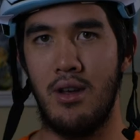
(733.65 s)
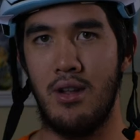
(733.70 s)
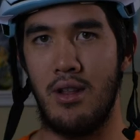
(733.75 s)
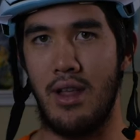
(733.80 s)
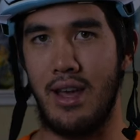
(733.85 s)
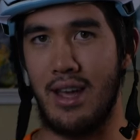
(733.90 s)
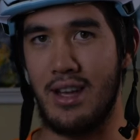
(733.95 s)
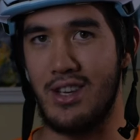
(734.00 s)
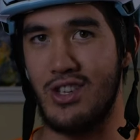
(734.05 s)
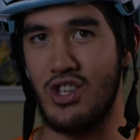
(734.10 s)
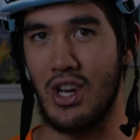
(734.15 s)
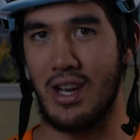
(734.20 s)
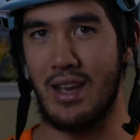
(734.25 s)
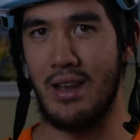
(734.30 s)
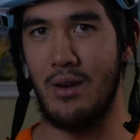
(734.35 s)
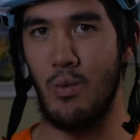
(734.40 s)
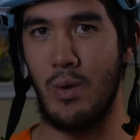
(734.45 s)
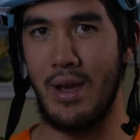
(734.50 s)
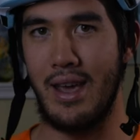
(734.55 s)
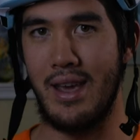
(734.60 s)
like a
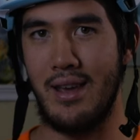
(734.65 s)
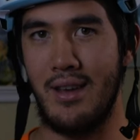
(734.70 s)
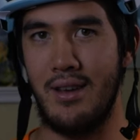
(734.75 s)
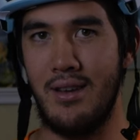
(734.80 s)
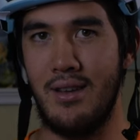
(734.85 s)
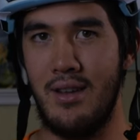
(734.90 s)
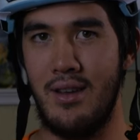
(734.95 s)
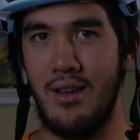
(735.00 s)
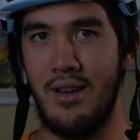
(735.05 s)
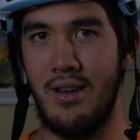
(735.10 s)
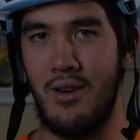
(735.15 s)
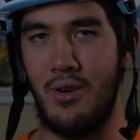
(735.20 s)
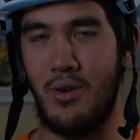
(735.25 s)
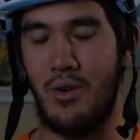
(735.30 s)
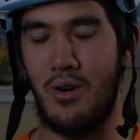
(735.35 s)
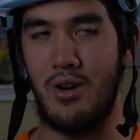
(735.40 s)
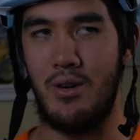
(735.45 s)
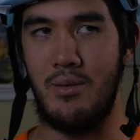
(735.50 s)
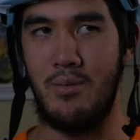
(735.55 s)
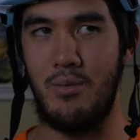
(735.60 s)
chicken wing
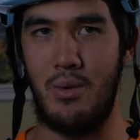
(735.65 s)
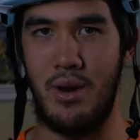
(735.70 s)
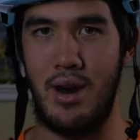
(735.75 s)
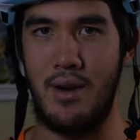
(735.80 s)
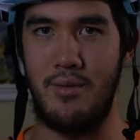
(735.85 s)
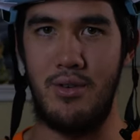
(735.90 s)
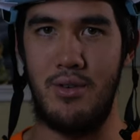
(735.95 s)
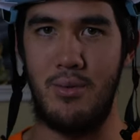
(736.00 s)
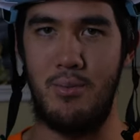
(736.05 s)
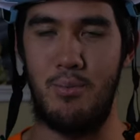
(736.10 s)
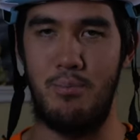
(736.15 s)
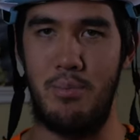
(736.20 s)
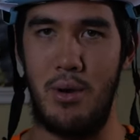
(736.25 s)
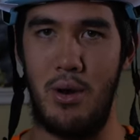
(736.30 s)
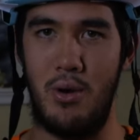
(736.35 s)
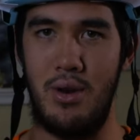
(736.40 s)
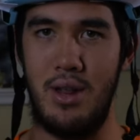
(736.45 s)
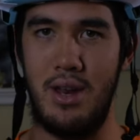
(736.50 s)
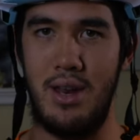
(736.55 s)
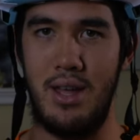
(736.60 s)
or whatever
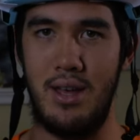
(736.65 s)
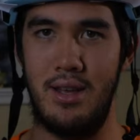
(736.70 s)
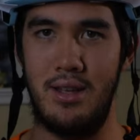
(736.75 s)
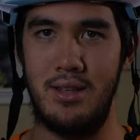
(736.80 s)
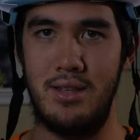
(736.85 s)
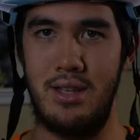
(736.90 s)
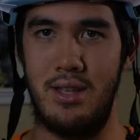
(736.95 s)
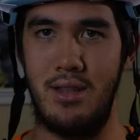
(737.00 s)
bone it is,